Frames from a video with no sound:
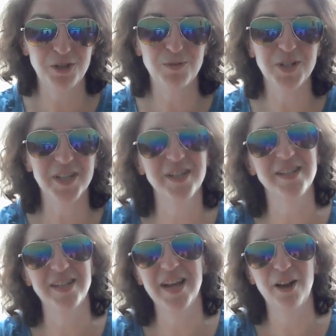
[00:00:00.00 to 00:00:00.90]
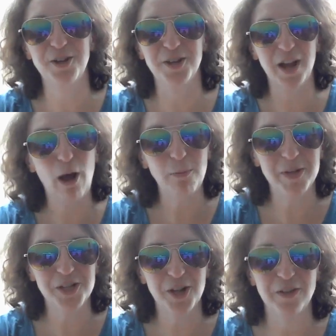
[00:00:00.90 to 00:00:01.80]
you really could see how you could help
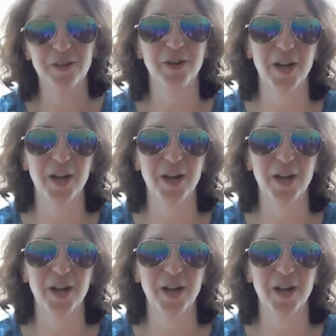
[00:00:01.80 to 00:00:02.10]
each other